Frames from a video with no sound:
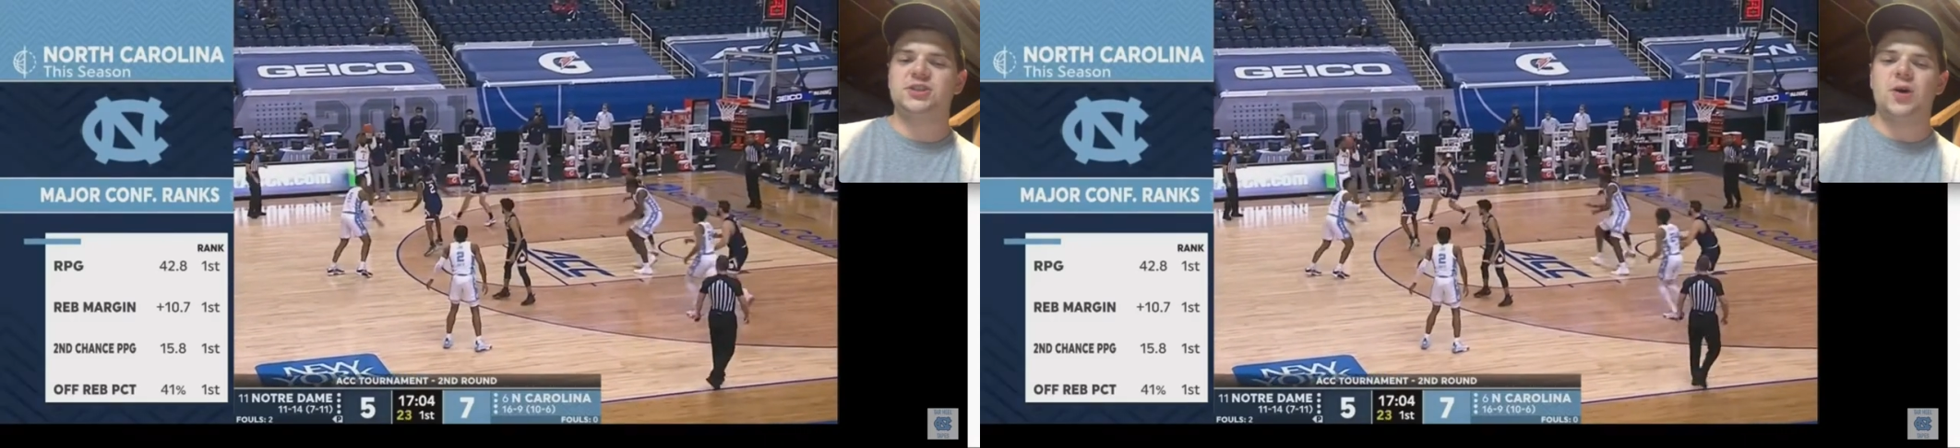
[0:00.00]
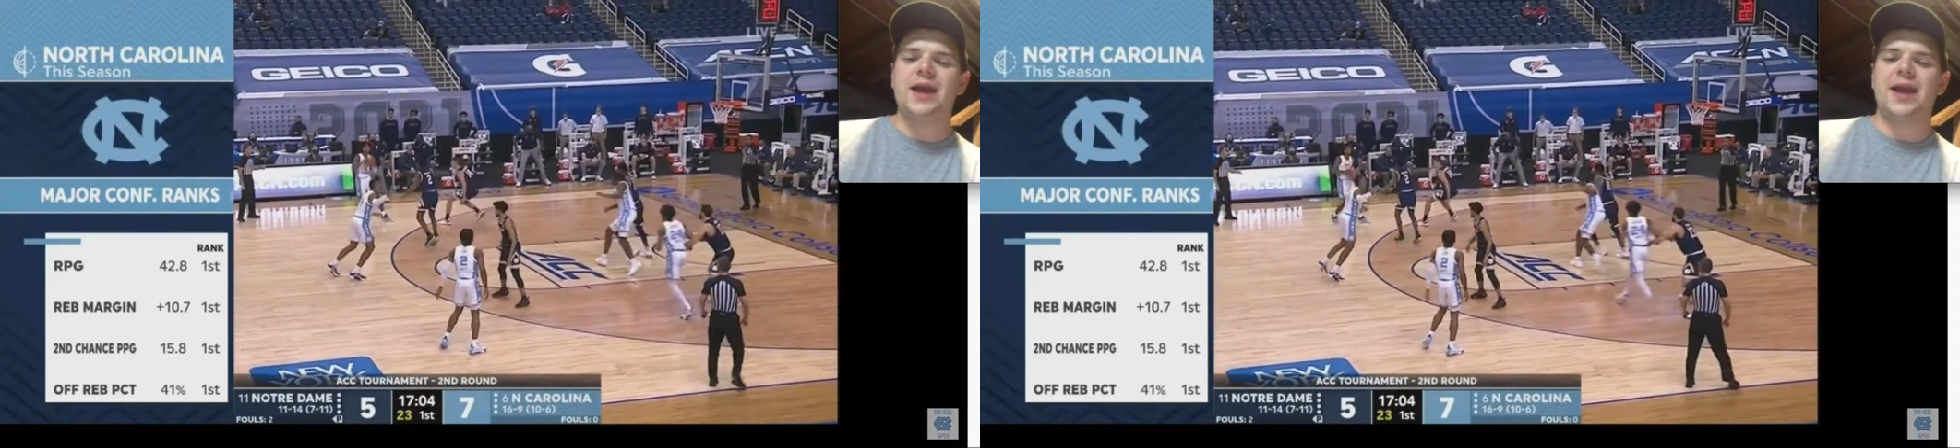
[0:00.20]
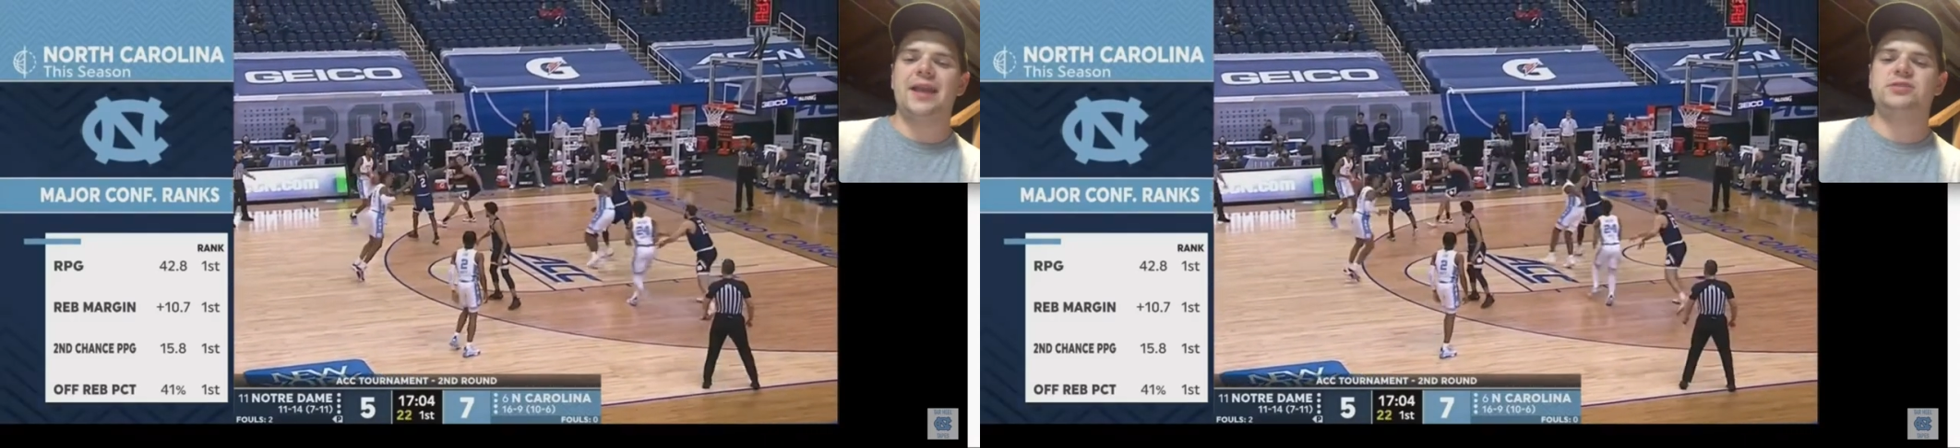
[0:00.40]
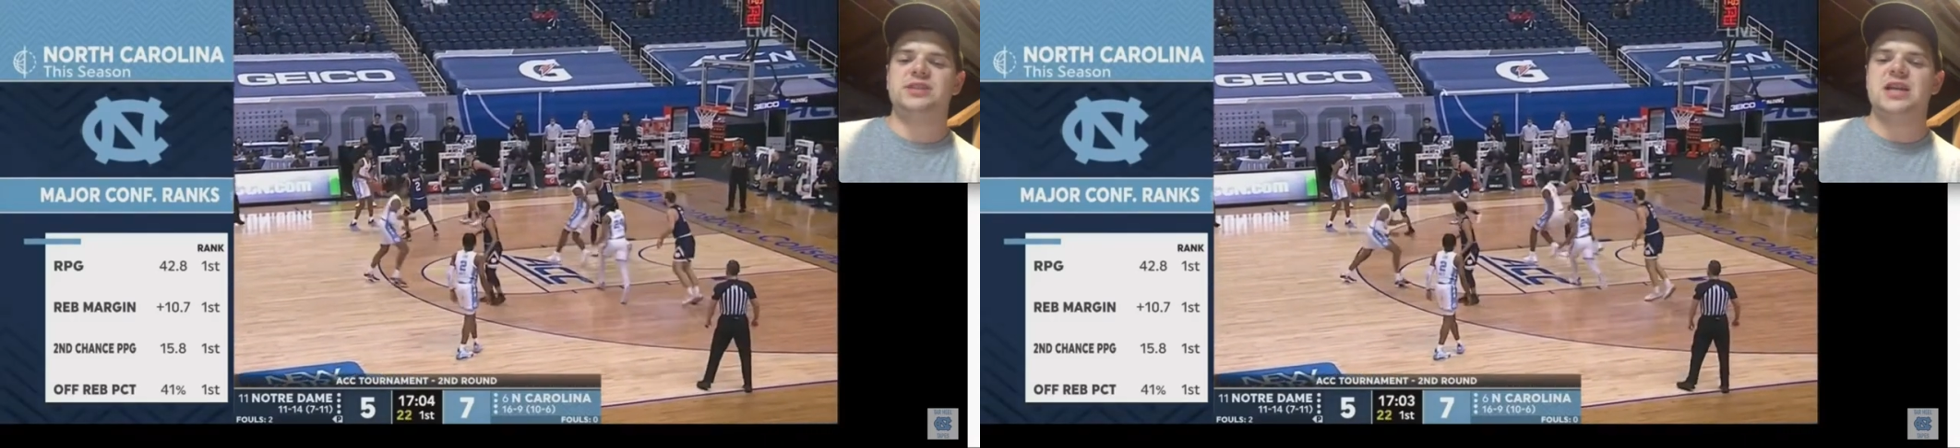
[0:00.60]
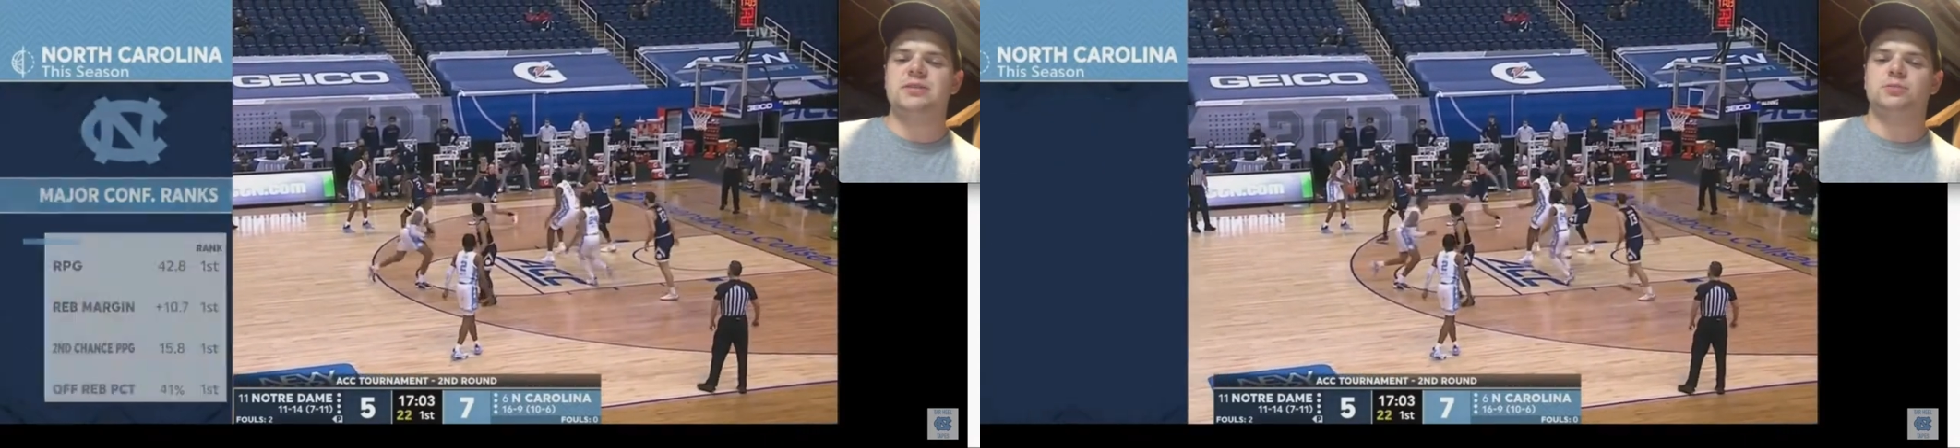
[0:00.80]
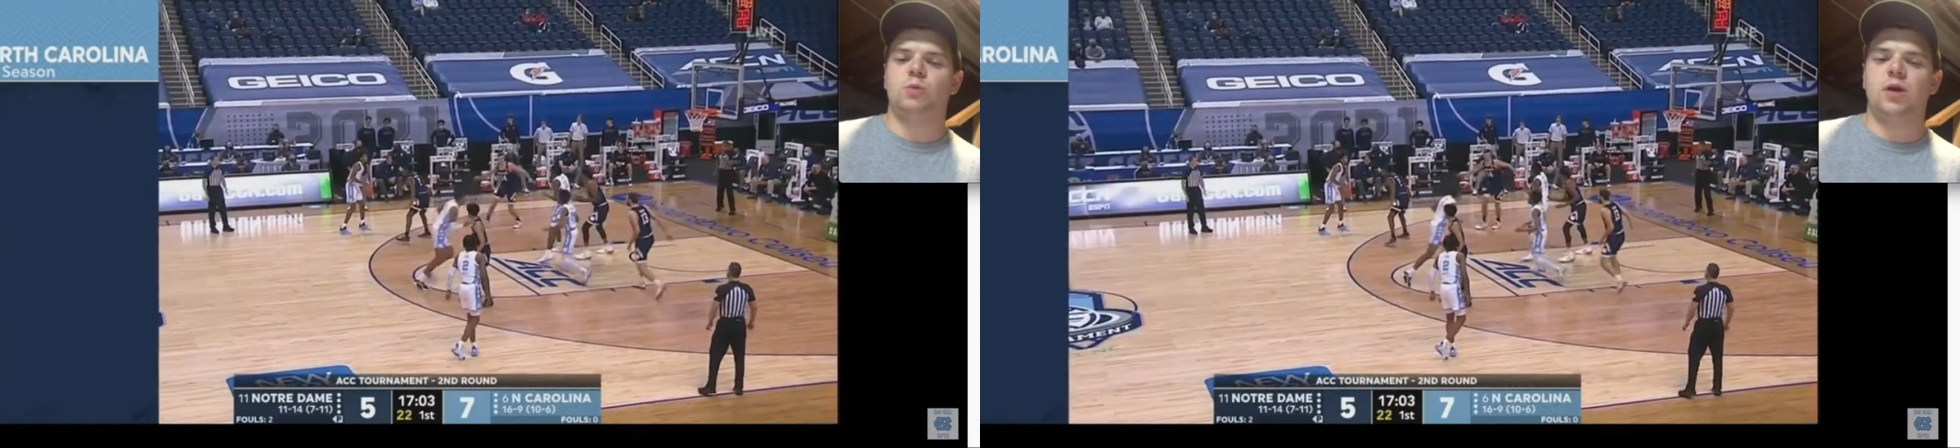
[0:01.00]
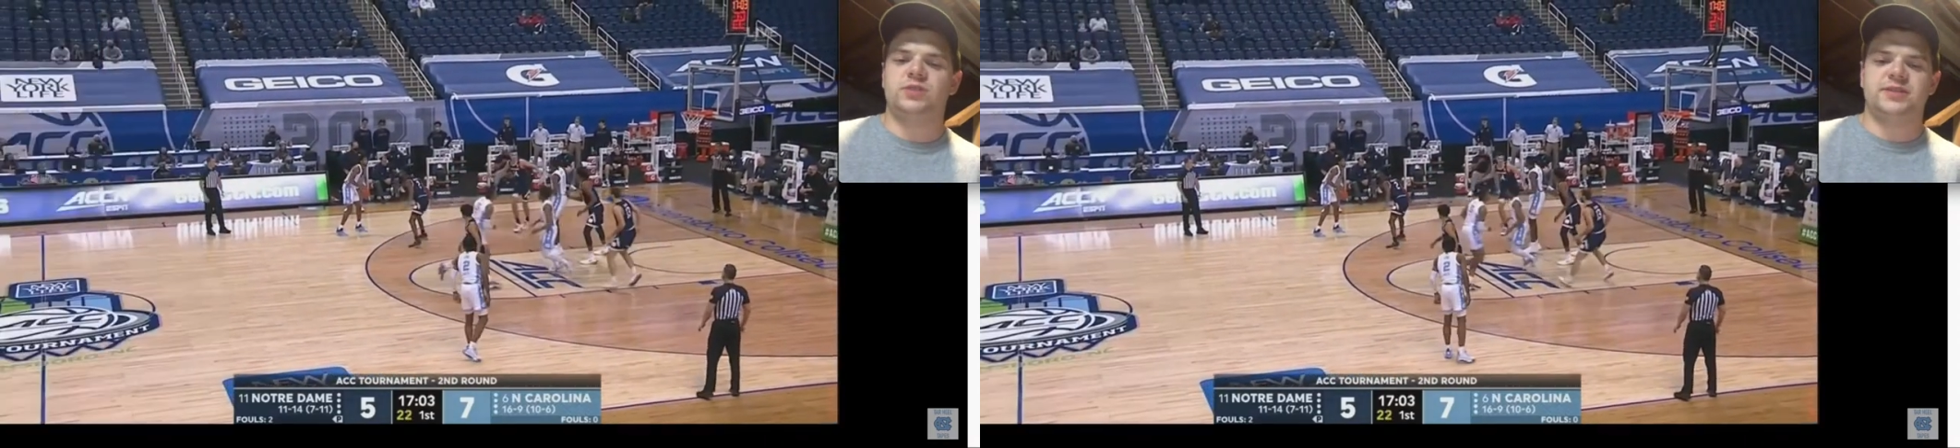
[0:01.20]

So I kind of see him as more of